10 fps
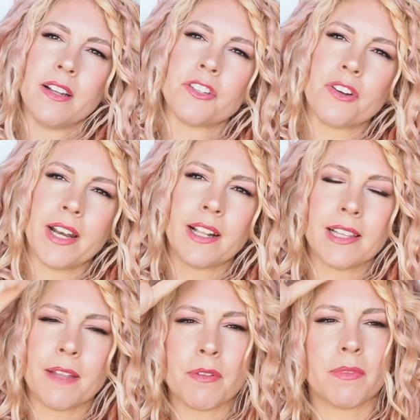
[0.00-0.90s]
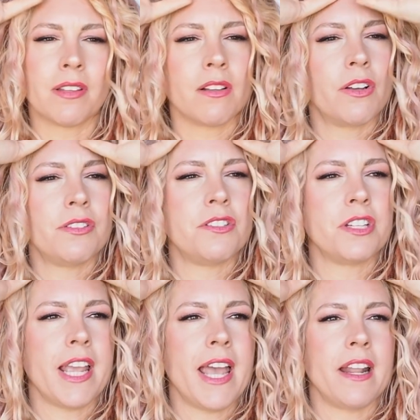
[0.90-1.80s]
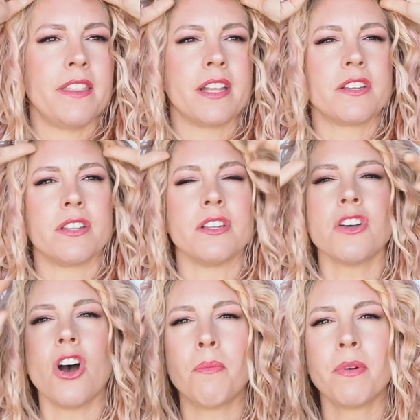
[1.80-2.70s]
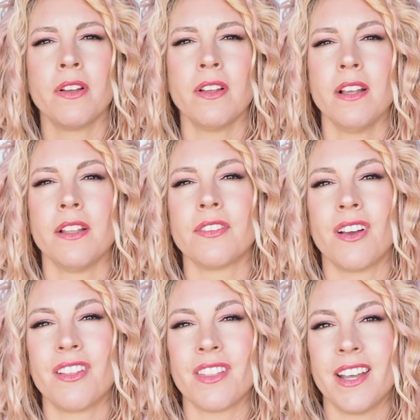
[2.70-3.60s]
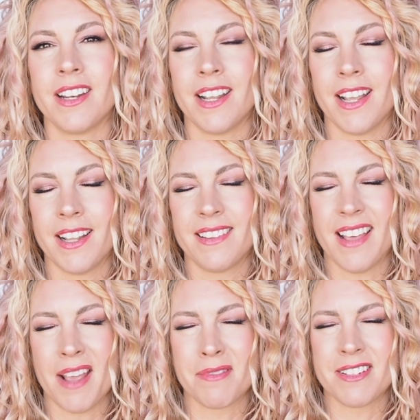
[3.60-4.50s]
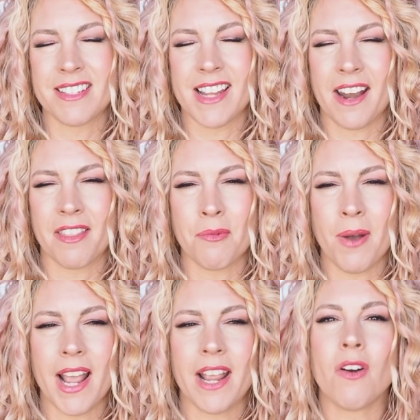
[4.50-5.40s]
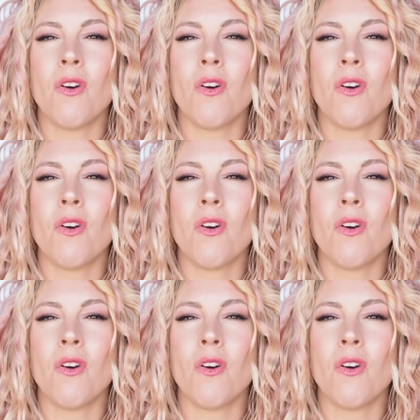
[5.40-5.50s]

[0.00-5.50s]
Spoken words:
try and clip them as close as you can, I think, to the top so that it's able to stay out of the way.